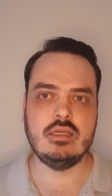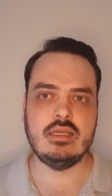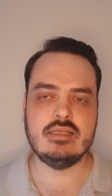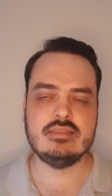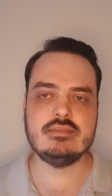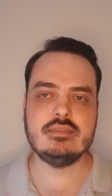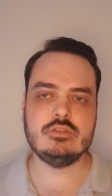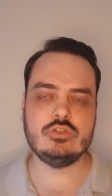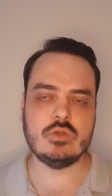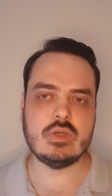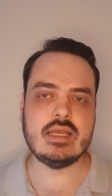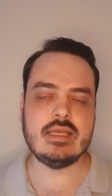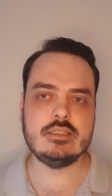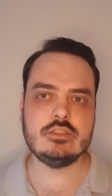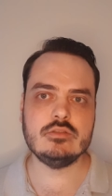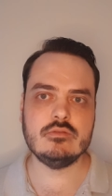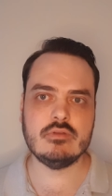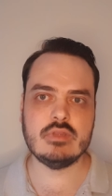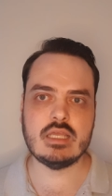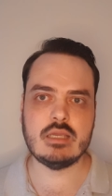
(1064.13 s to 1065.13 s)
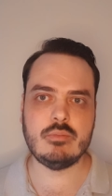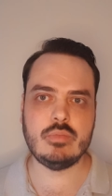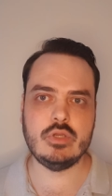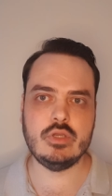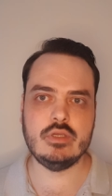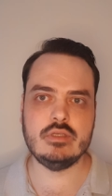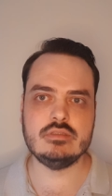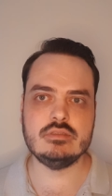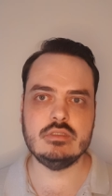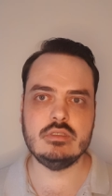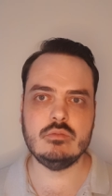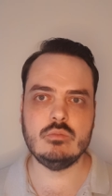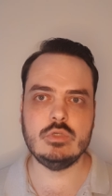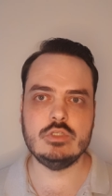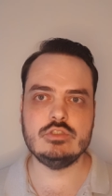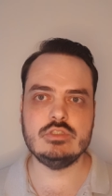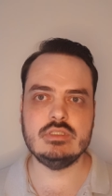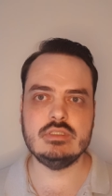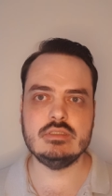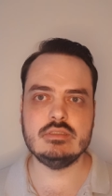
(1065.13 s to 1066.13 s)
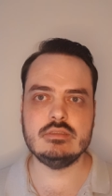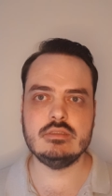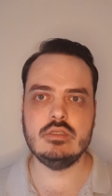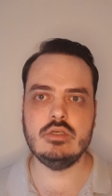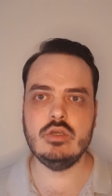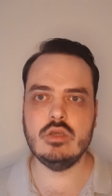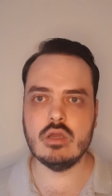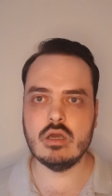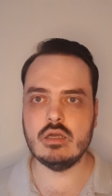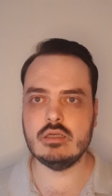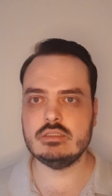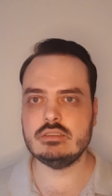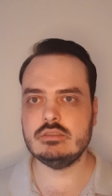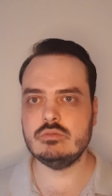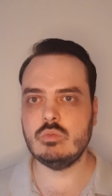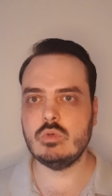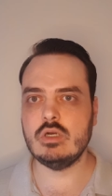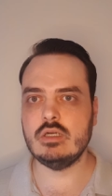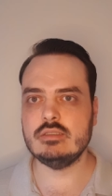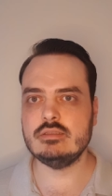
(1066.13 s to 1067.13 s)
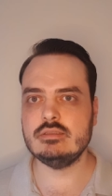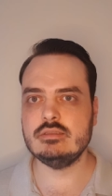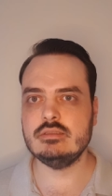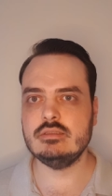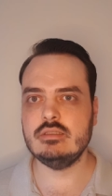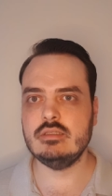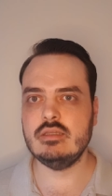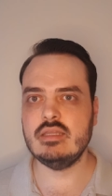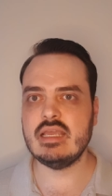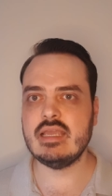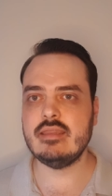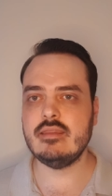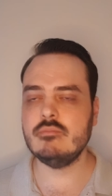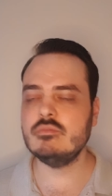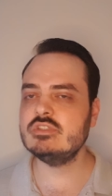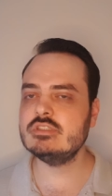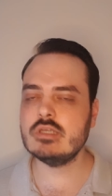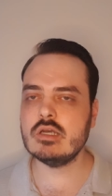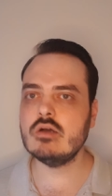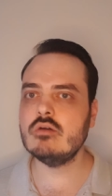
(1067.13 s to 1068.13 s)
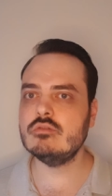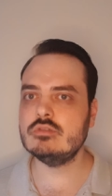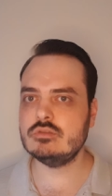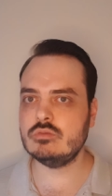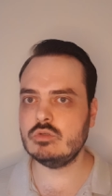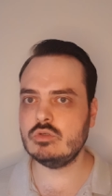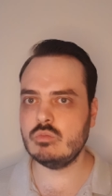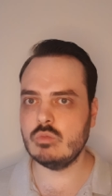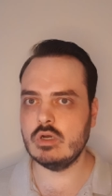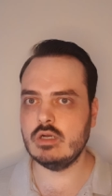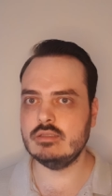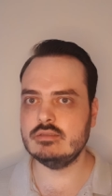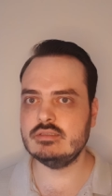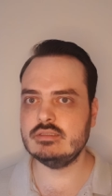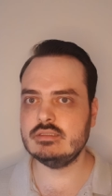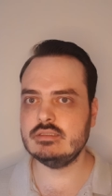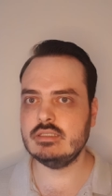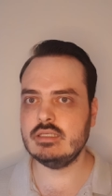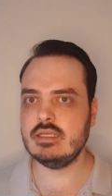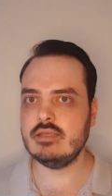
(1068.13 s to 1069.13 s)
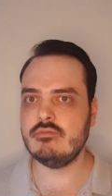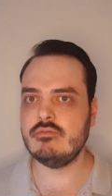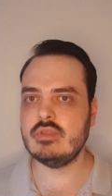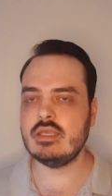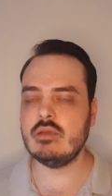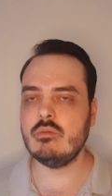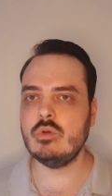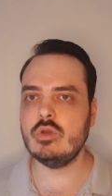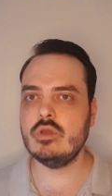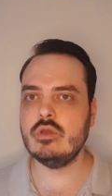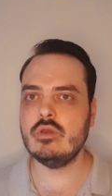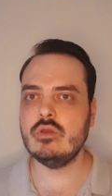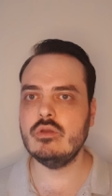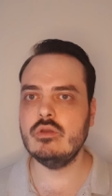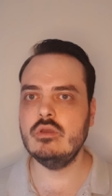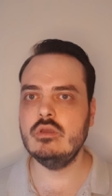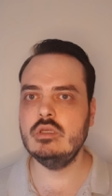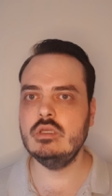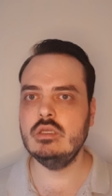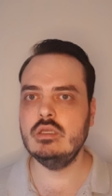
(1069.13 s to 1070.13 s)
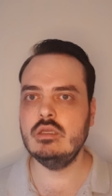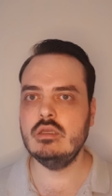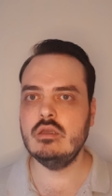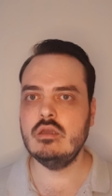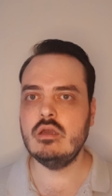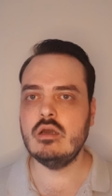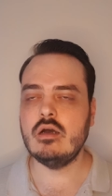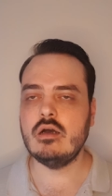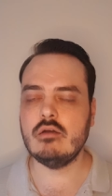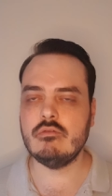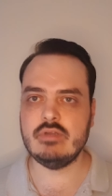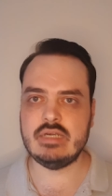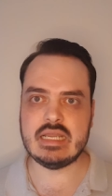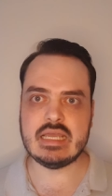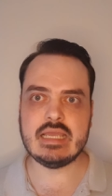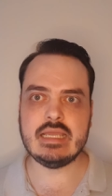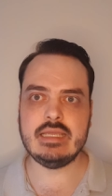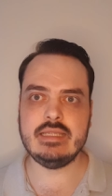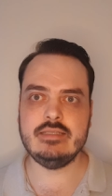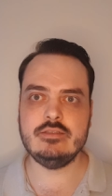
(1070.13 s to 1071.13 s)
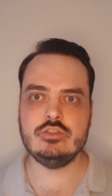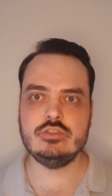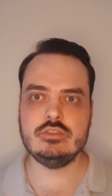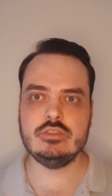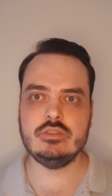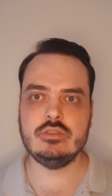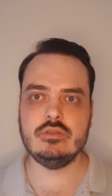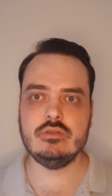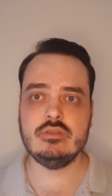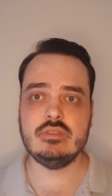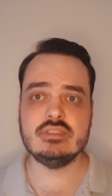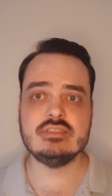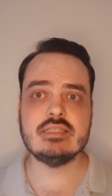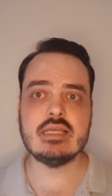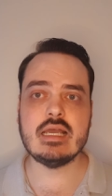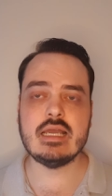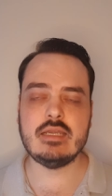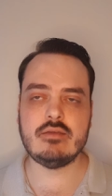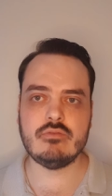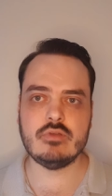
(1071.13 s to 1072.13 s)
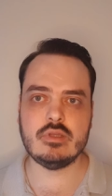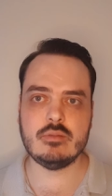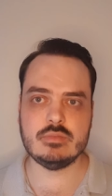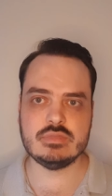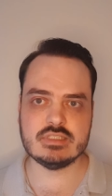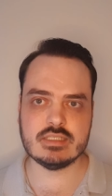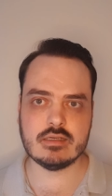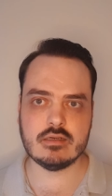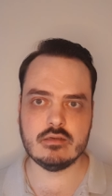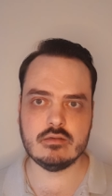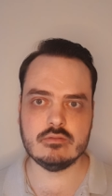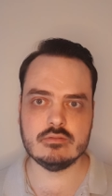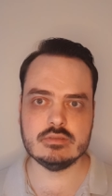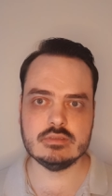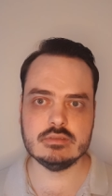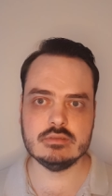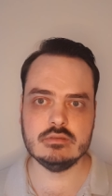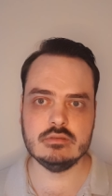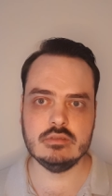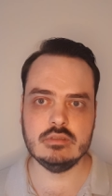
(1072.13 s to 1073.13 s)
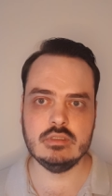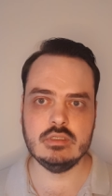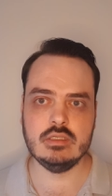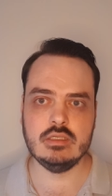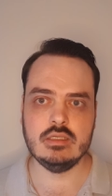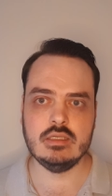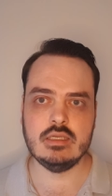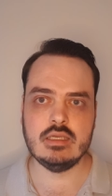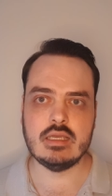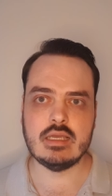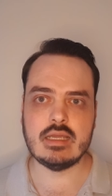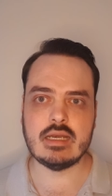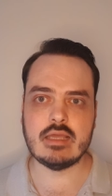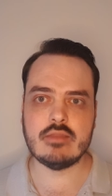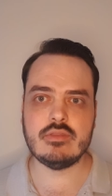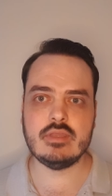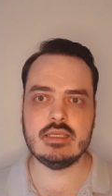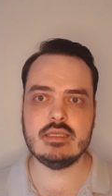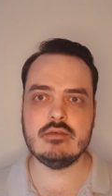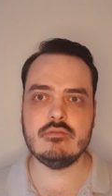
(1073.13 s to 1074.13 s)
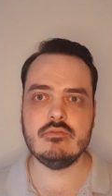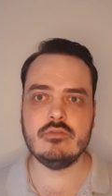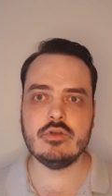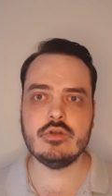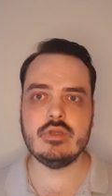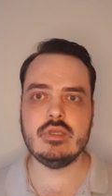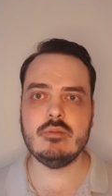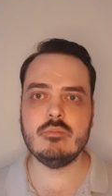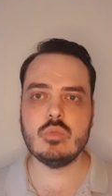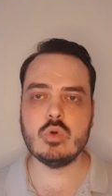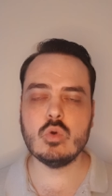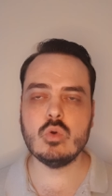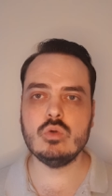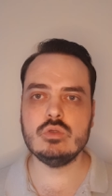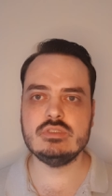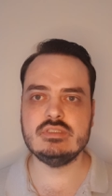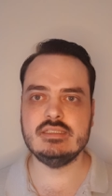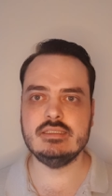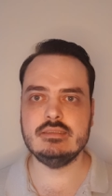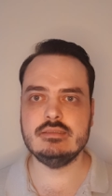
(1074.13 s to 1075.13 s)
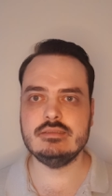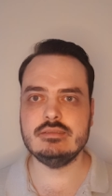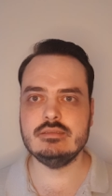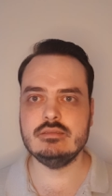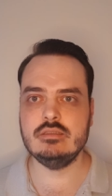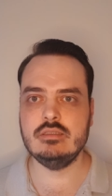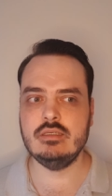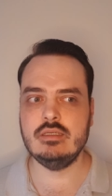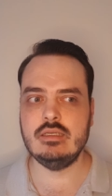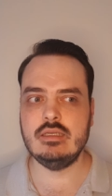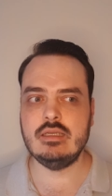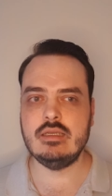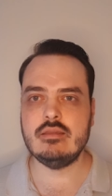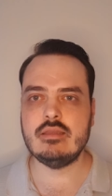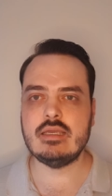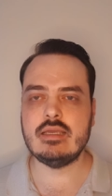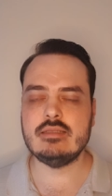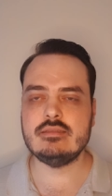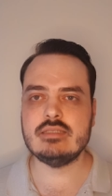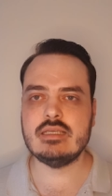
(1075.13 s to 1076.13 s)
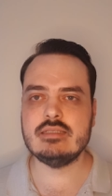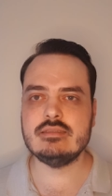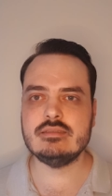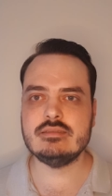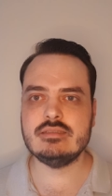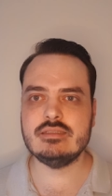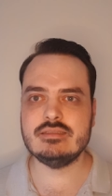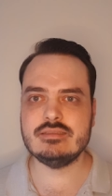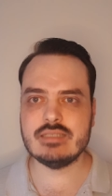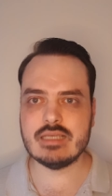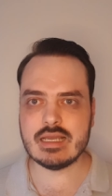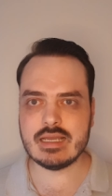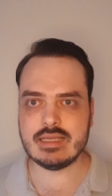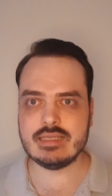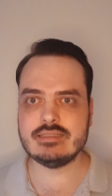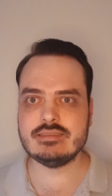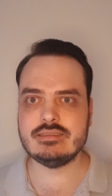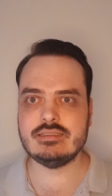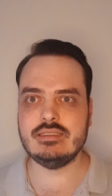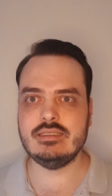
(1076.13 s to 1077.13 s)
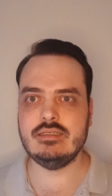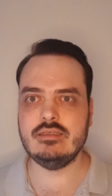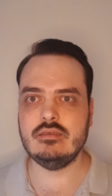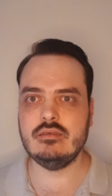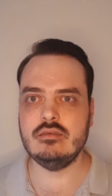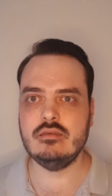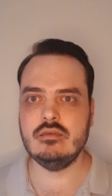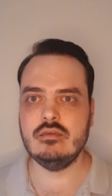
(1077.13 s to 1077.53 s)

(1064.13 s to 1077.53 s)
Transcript: a situation with that person which is not what they themselves would want if they were of an age to decide for themselves. And I think it's very important that as a society